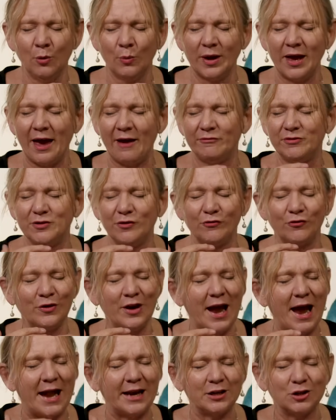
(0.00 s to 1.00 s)
We have
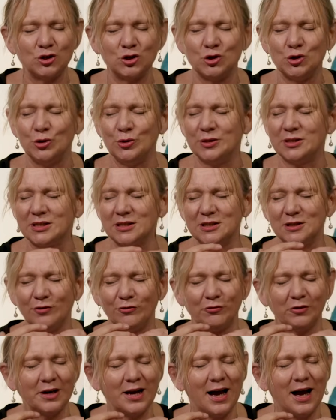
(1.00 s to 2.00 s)
different attitudes and
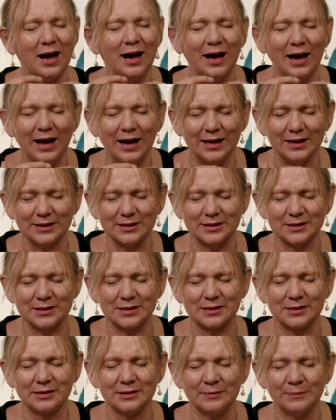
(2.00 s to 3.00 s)
different
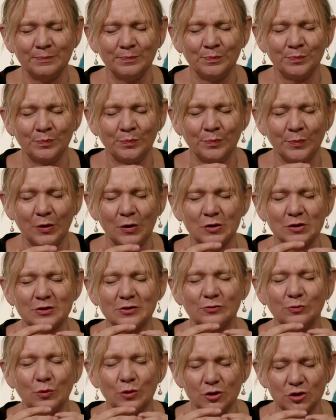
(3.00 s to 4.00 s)
hearts because
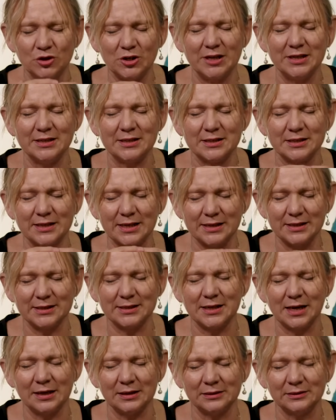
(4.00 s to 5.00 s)
of what Jesus has
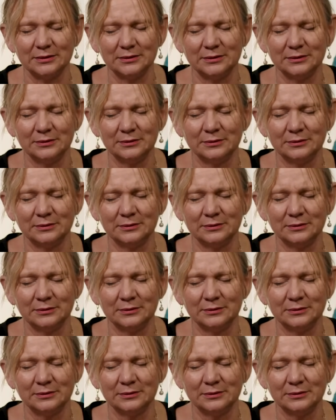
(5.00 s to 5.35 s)
done.